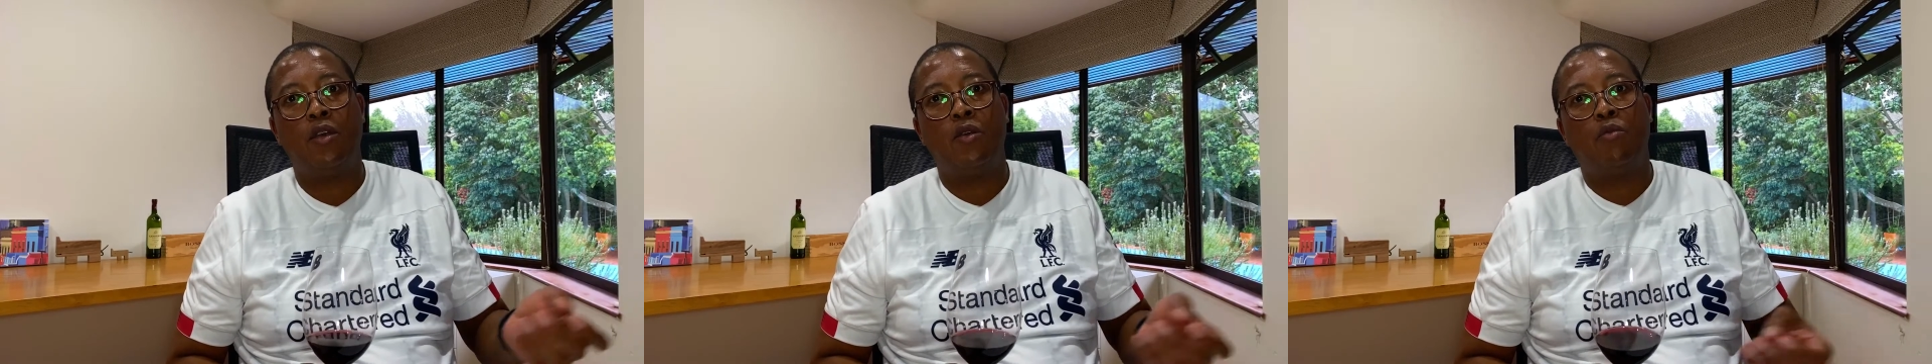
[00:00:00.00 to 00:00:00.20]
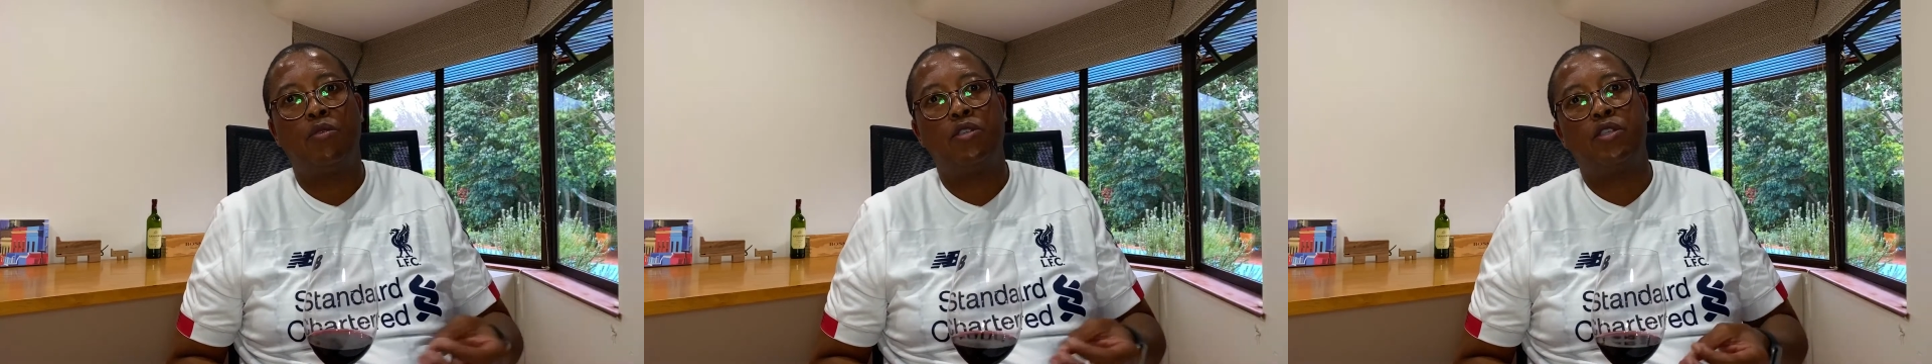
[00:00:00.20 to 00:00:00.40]

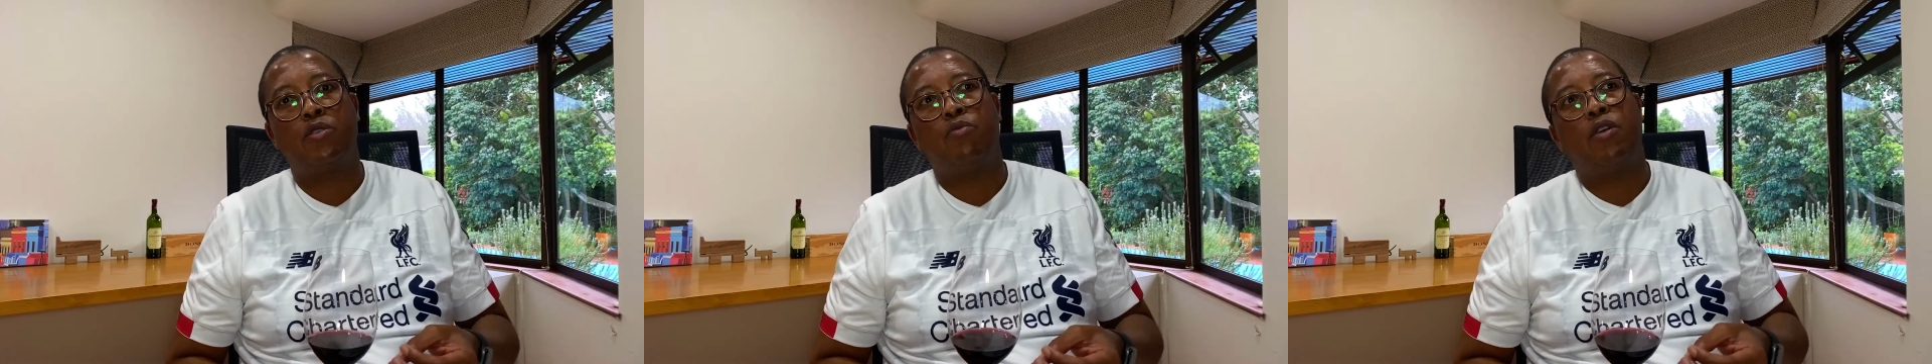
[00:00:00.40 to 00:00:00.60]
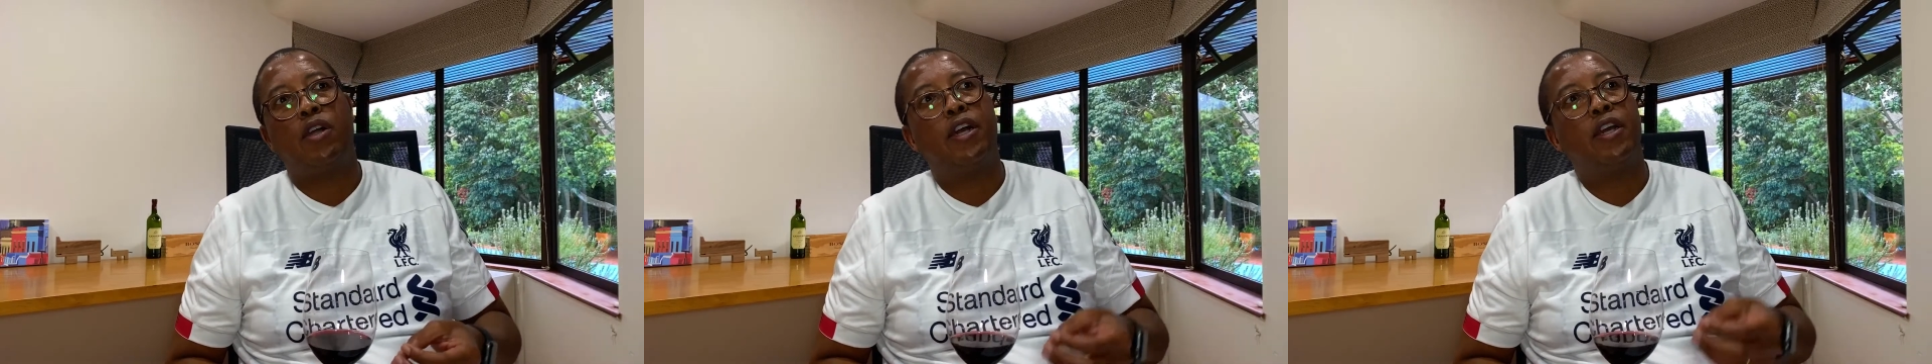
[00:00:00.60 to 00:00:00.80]
which is
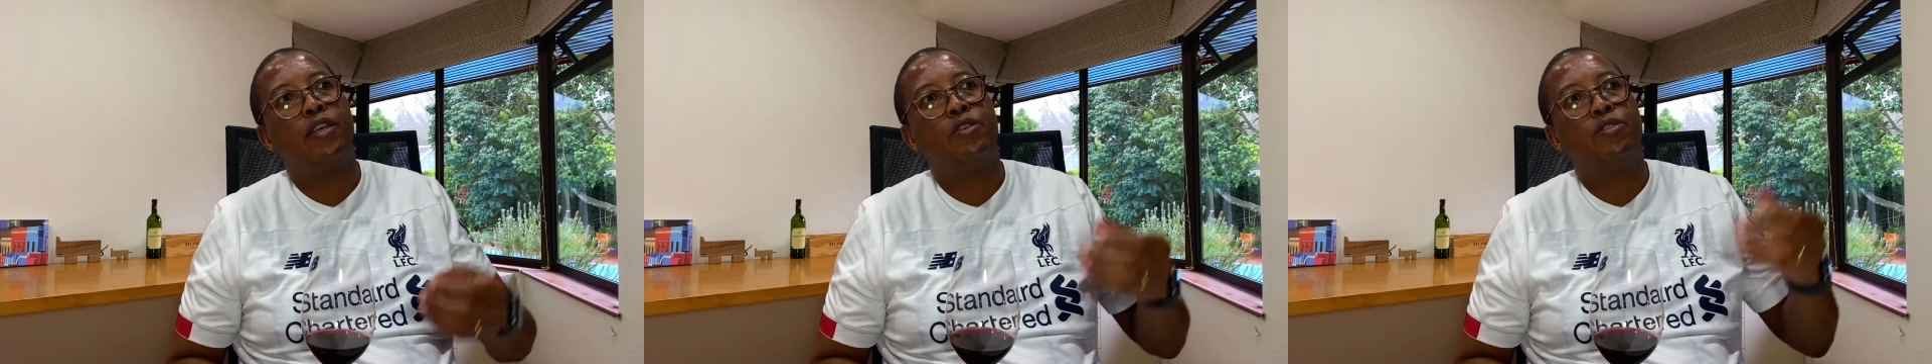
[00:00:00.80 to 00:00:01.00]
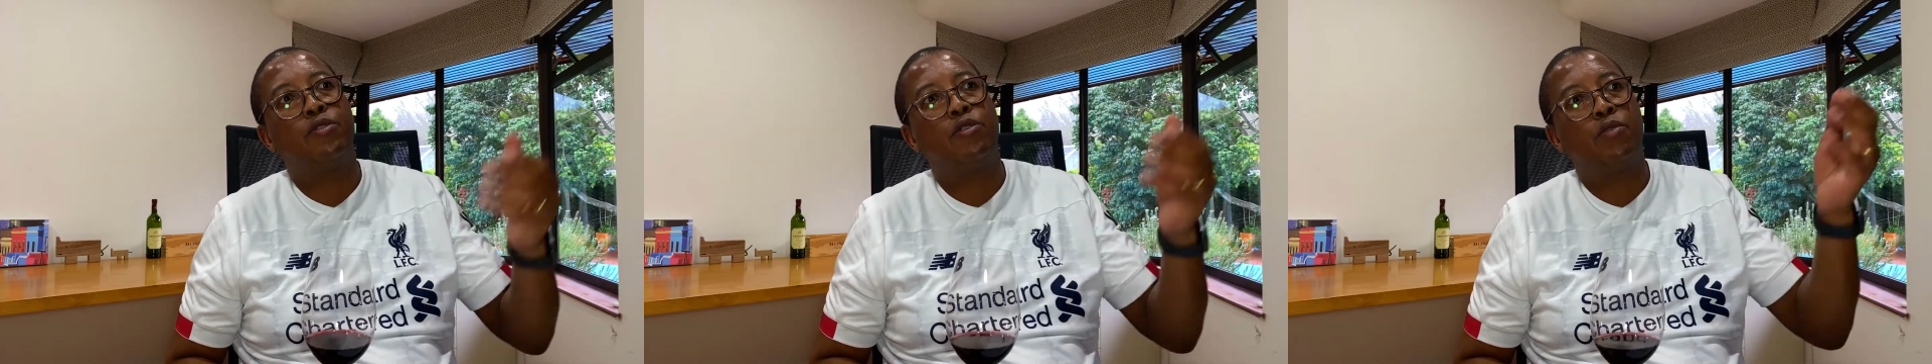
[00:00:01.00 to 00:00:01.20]
why you
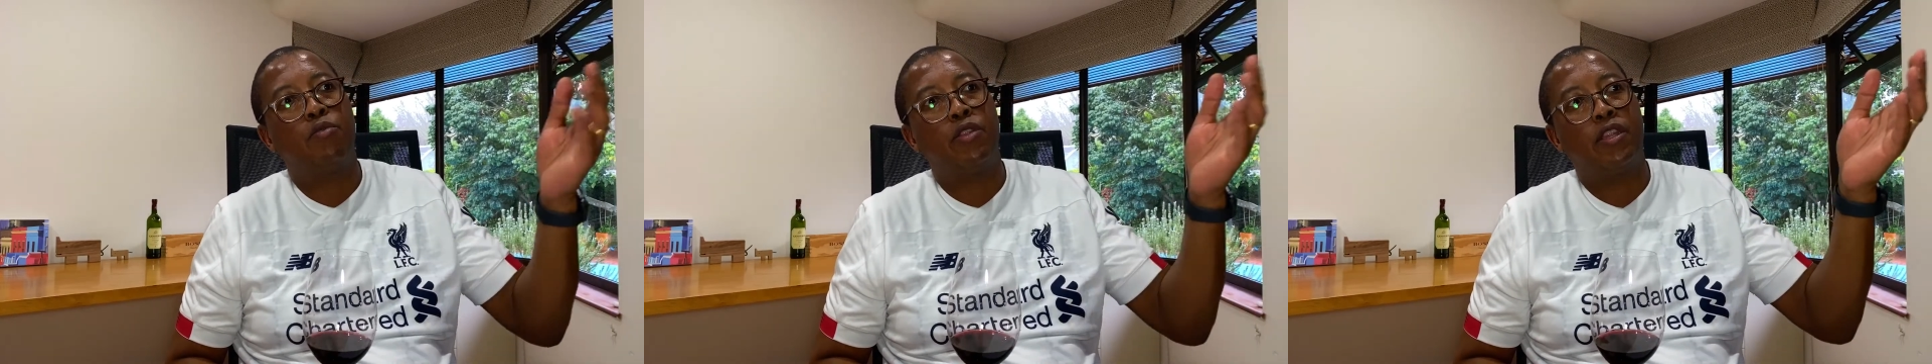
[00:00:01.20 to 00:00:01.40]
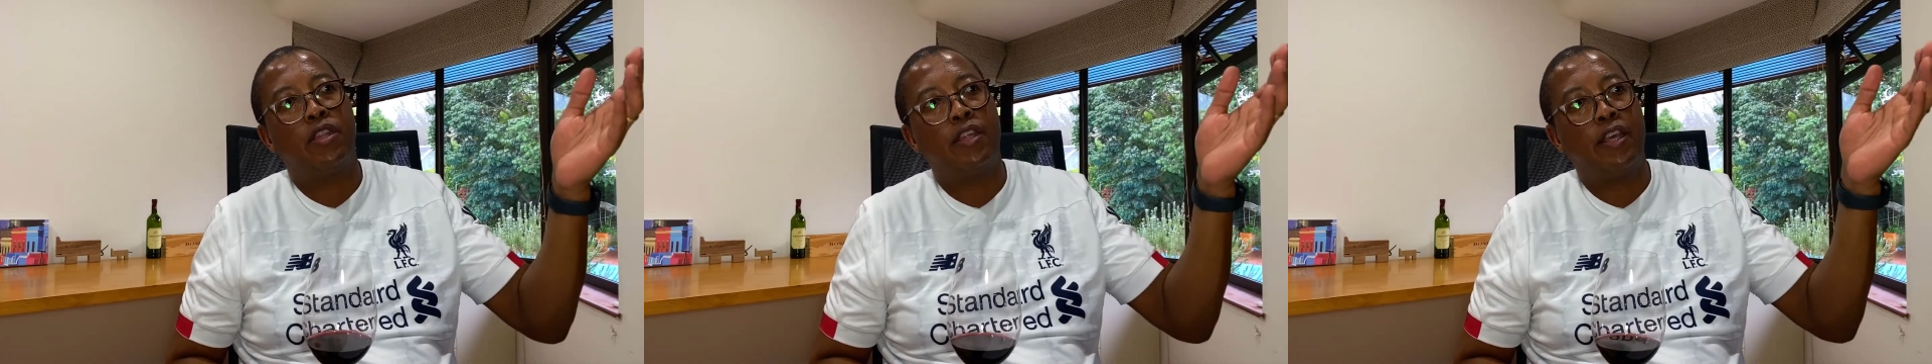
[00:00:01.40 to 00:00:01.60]
do it with